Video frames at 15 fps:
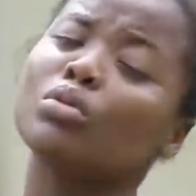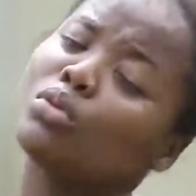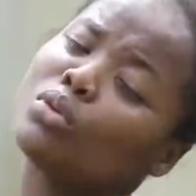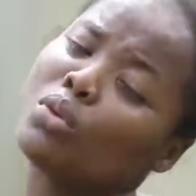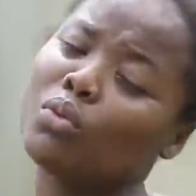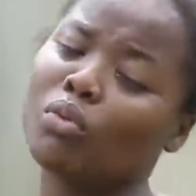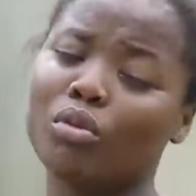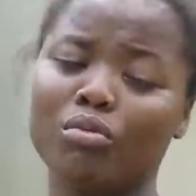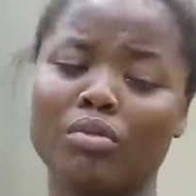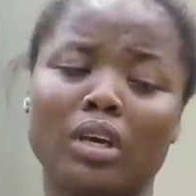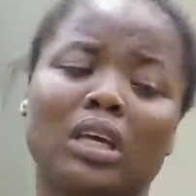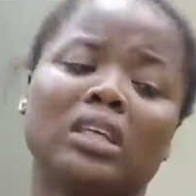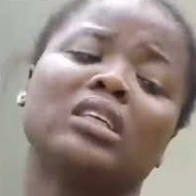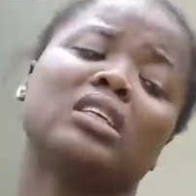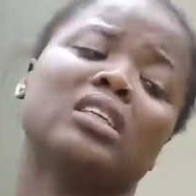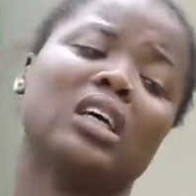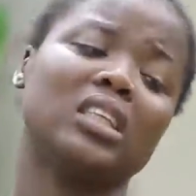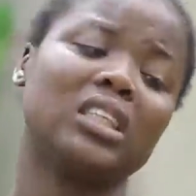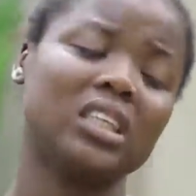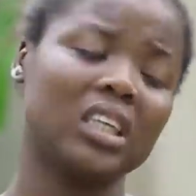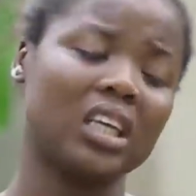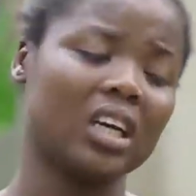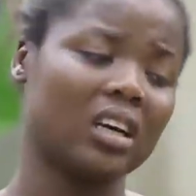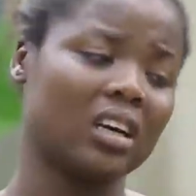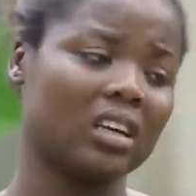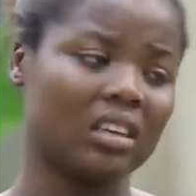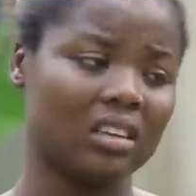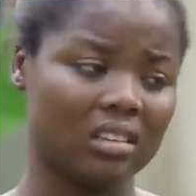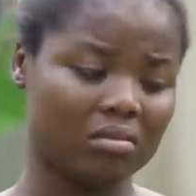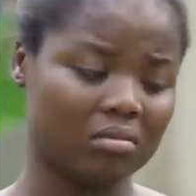So don't worry, eh, Sister Chika.